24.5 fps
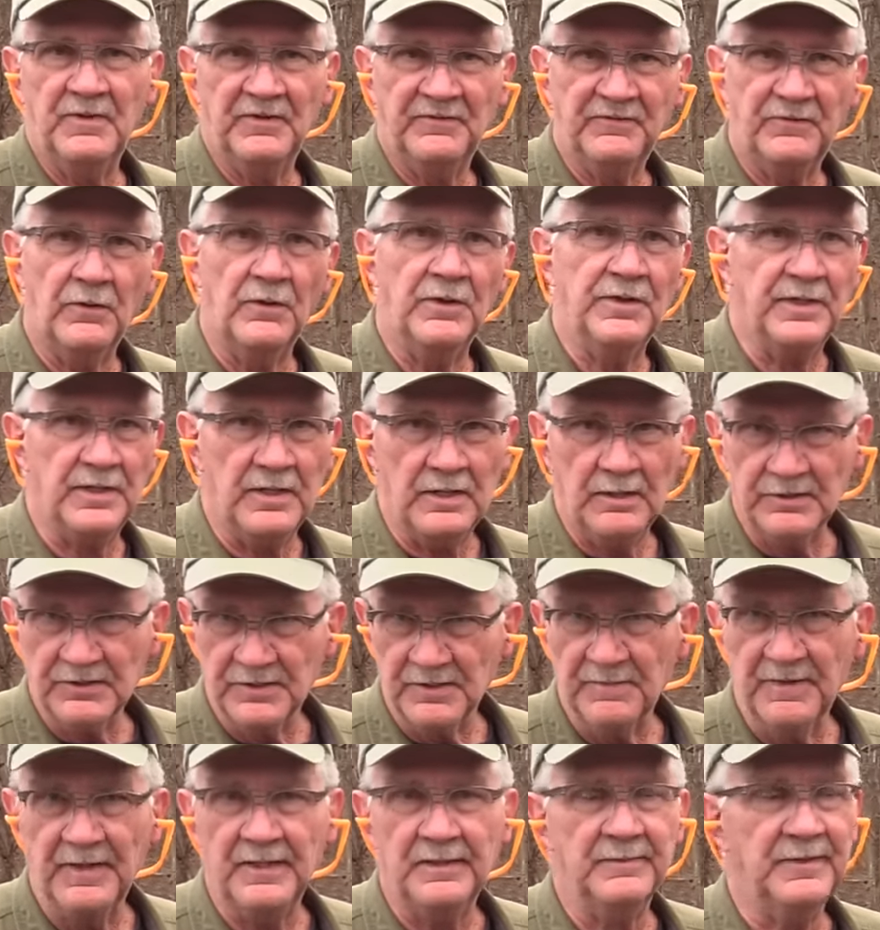before the Hughes
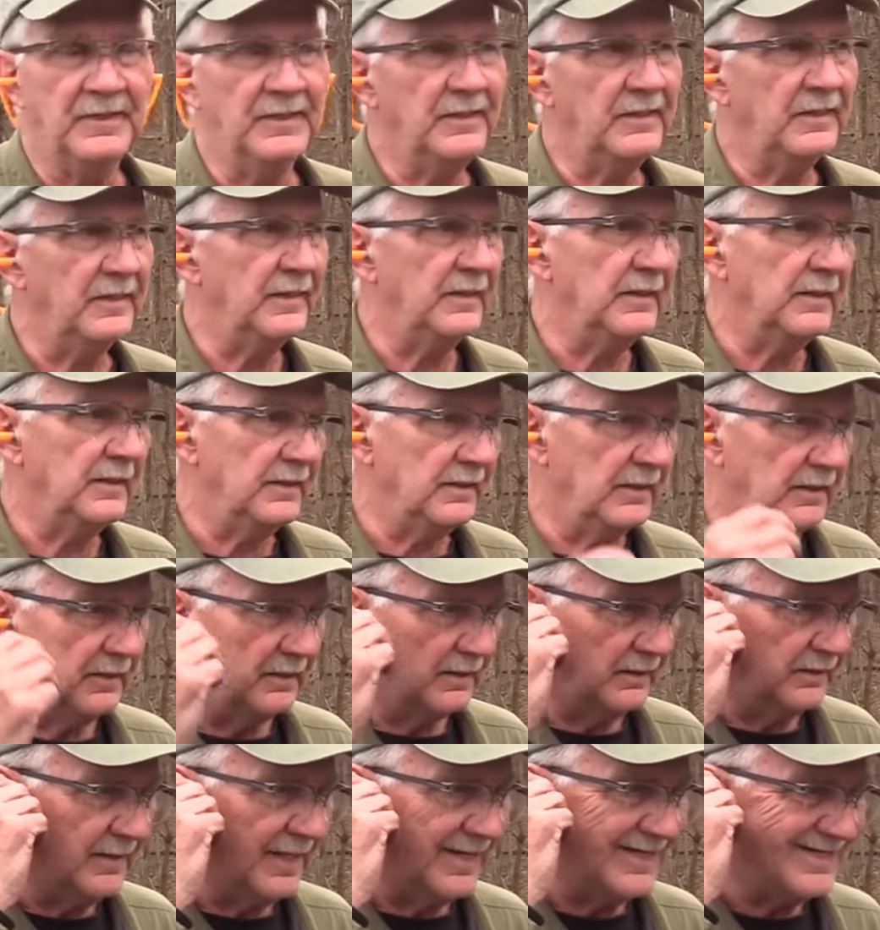Amendment in
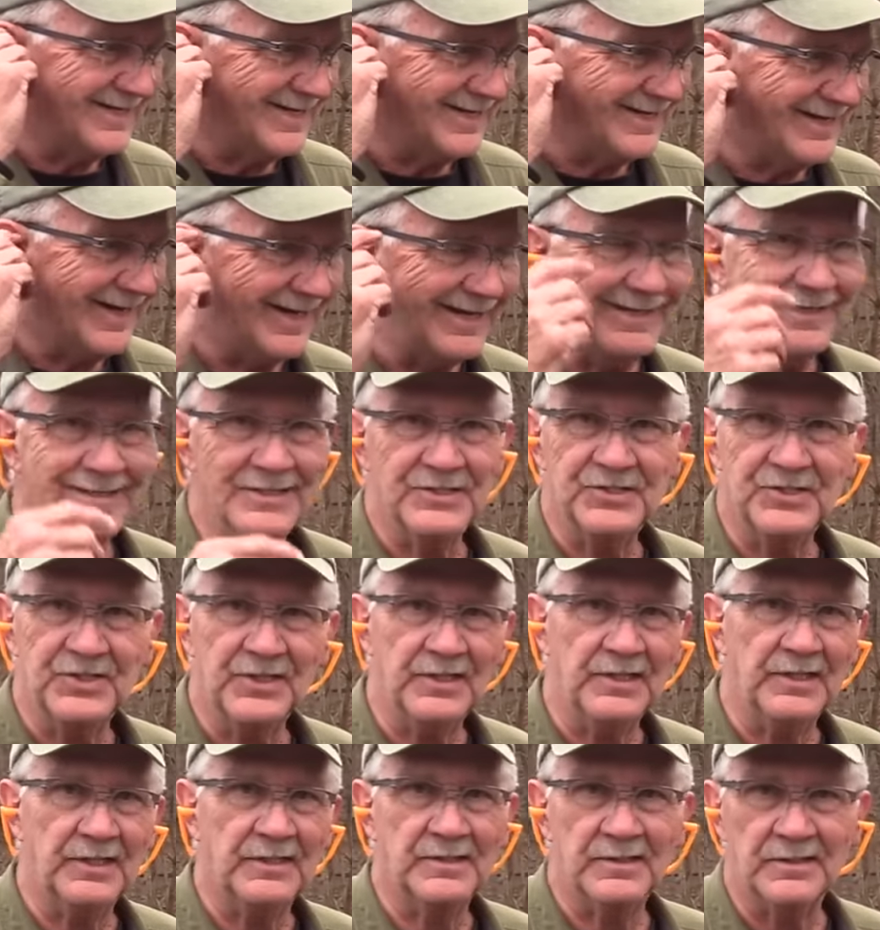
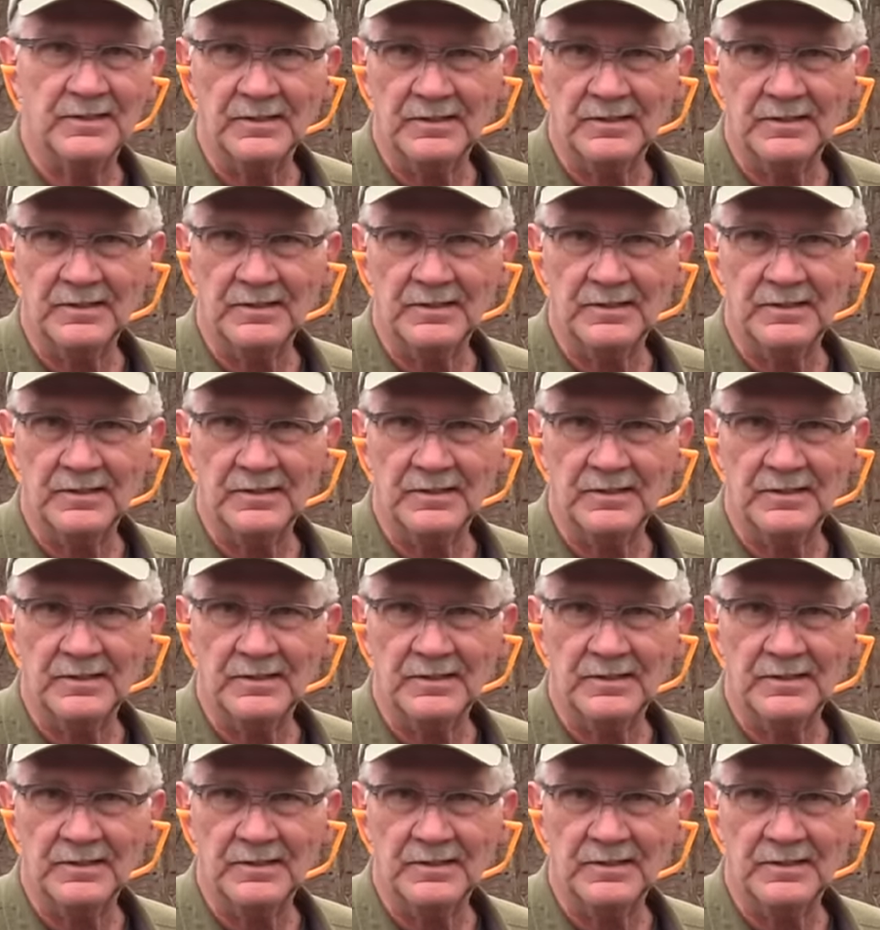1986,